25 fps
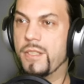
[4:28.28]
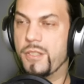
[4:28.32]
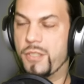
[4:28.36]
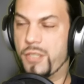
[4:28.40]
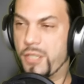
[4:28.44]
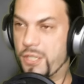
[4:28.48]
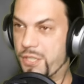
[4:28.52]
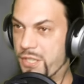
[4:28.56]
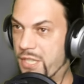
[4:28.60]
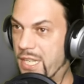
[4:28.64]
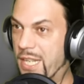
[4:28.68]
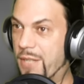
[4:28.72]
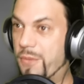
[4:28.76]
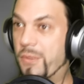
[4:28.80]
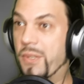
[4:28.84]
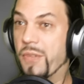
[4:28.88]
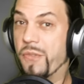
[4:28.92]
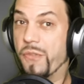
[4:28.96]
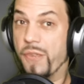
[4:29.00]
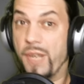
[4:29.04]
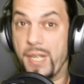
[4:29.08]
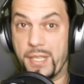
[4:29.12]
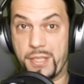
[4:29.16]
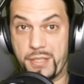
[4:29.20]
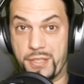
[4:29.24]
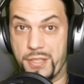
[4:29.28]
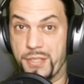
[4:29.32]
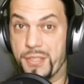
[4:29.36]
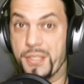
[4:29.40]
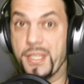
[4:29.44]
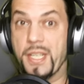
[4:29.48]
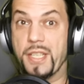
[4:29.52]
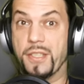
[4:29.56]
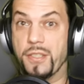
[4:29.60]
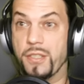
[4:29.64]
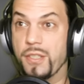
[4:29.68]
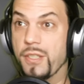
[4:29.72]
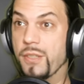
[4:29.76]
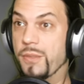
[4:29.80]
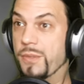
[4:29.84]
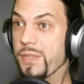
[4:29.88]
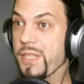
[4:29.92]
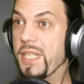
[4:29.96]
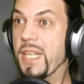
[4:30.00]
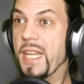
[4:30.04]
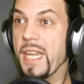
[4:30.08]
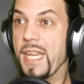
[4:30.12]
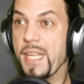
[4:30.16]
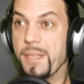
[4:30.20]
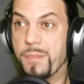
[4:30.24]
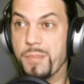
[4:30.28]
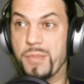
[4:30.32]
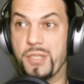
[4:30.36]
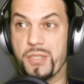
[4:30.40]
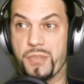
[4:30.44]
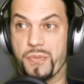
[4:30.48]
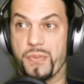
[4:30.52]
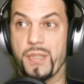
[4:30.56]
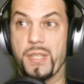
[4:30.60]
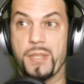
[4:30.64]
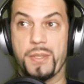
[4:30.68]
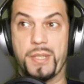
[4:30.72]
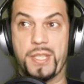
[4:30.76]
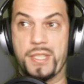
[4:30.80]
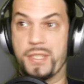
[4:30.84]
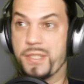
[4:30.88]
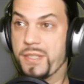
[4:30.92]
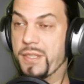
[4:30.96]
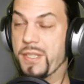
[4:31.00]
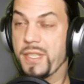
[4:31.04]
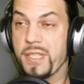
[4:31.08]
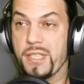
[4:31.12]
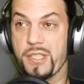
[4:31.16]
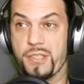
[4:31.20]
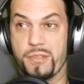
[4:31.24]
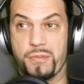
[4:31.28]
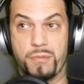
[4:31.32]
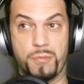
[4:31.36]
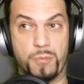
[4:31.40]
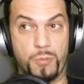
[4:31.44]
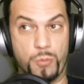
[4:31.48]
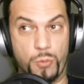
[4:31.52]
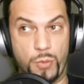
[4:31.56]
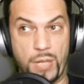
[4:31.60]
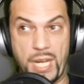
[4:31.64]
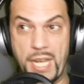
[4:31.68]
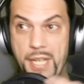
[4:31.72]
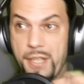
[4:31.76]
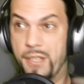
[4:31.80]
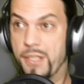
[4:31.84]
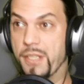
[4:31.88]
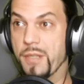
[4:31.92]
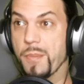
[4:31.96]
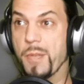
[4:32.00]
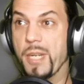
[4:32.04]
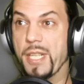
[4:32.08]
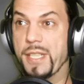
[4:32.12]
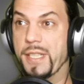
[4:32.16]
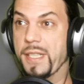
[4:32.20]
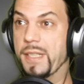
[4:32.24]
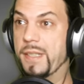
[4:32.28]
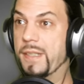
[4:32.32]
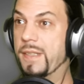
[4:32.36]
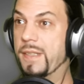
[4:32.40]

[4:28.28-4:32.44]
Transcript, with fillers: Just like with Frankenstein, you know, the atmosphere is, is right on the money.